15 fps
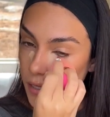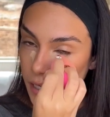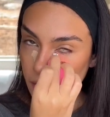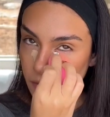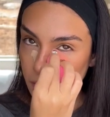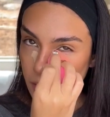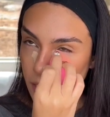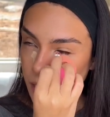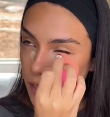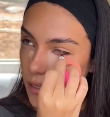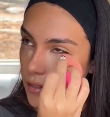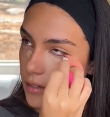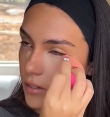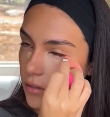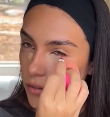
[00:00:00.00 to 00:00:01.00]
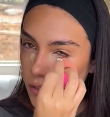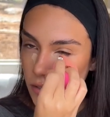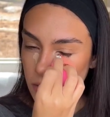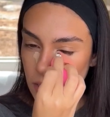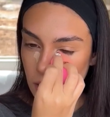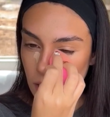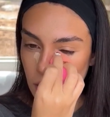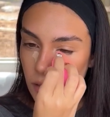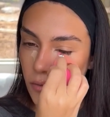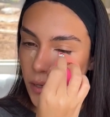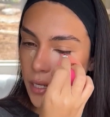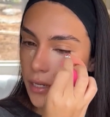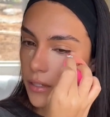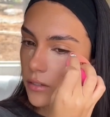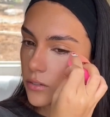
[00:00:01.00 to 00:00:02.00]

I feel like a little goes a long way.